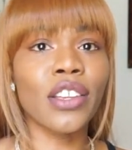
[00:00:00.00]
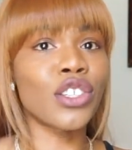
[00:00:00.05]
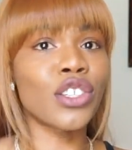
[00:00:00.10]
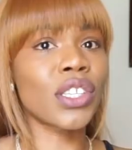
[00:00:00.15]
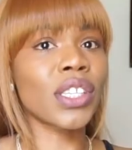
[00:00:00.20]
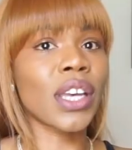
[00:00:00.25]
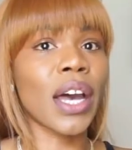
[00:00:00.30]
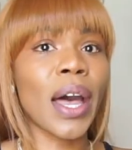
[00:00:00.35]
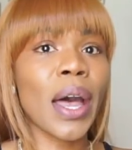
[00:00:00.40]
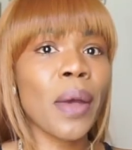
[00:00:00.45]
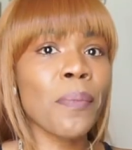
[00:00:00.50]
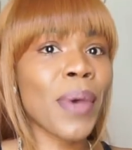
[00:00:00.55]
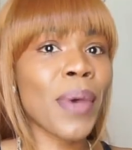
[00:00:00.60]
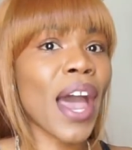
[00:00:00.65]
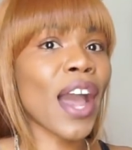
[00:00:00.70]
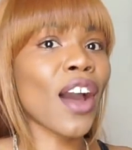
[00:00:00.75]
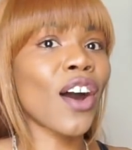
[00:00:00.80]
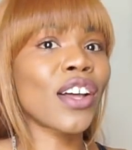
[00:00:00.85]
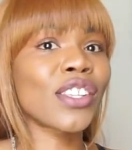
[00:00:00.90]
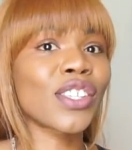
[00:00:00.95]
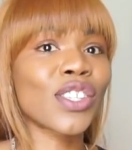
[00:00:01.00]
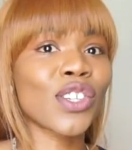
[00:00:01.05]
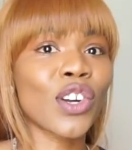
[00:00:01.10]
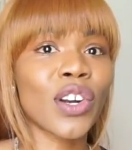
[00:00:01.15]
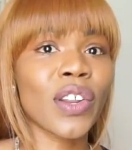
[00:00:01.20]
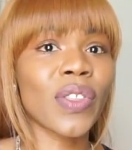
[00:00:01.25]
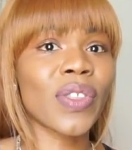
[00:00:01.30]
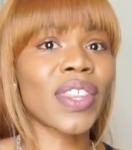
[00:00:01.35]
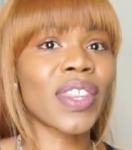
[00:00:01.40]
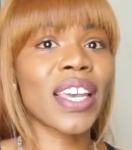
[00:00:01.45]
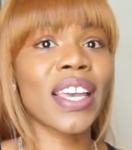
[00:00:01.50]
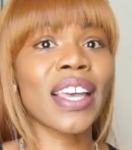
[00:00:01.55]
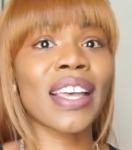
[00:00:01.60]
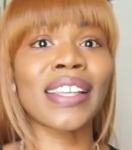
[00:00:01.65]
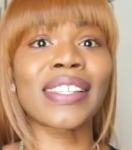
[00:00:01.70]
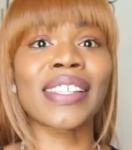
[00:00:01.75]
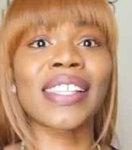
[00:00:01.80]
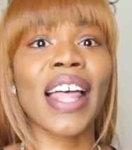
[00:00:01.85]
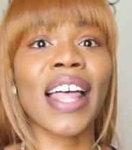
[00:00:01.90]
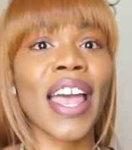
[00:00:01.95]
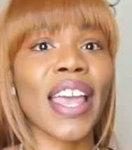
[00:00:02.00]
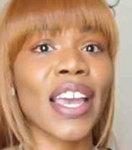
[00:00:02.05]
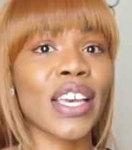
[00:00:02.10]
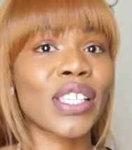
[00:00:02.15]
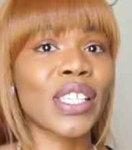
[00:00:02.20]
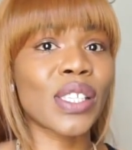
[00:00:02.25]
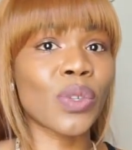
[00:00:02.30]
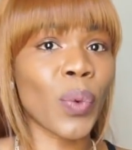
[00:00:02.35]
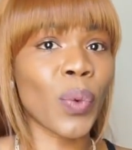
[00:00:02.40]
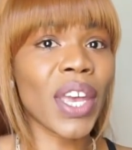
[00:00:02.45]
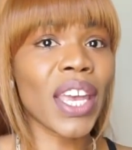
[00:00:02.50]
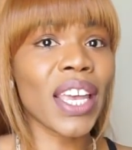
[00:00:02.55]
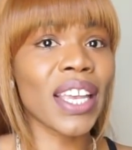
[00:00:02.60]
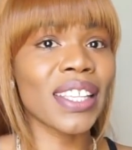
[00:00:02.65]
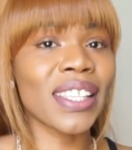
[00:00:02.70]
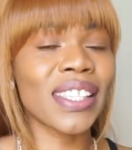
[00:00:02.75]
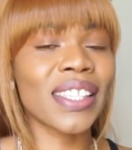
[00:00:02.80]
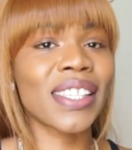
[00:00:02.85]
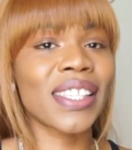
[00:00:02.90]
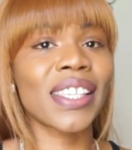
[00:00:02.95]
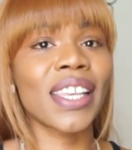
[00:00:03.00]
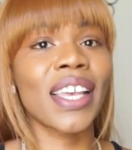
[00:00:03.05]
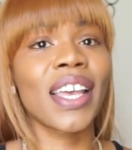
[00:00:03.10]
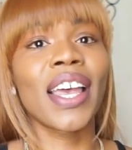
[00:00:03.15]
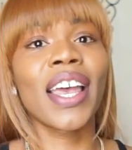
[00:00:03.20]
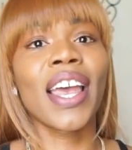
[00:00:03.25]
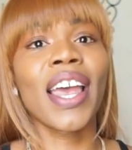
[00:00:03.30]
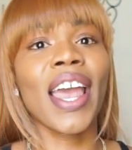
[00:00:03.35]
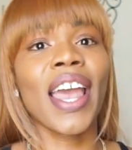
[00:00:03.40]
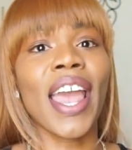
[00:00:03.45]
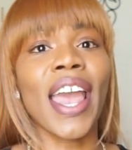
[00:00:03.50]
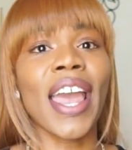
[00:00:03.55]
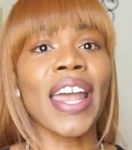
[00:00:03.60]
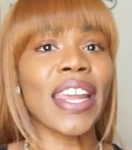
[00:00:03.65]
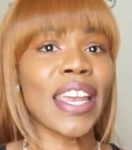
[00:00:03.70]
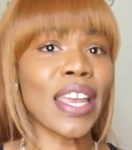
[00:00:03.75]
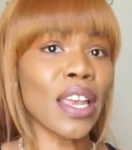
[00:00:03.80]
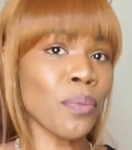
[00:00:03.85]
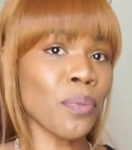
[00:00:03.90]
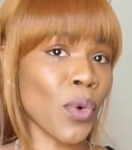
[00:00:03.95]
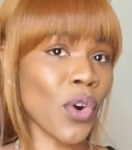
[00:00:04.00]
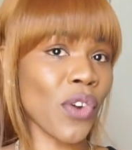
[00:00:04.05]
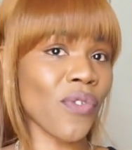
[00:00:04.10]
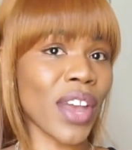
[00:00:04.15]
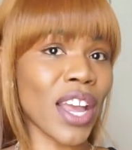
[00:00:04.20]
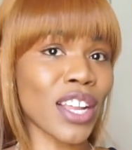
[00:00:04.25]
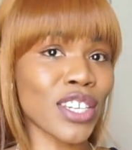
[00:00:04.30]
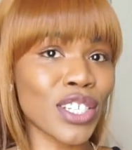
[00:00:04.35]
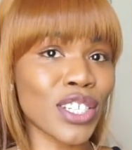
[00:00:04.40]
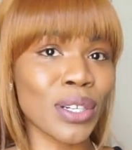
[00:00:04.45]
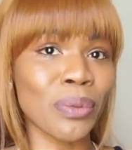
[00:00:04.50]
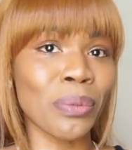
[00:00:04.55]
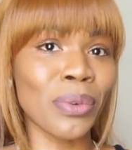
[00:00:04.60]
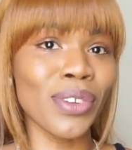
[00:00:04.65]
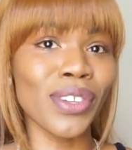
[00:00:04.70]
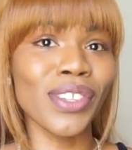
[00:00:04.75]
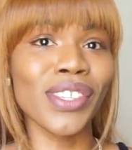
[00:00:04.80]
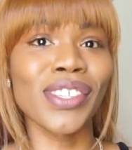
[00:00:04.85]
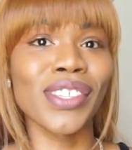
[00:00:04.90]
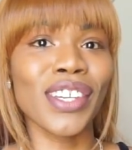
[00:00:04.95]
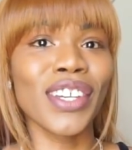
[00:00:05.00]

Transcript: Just cut back on certain things like sweets and eat more vegetables.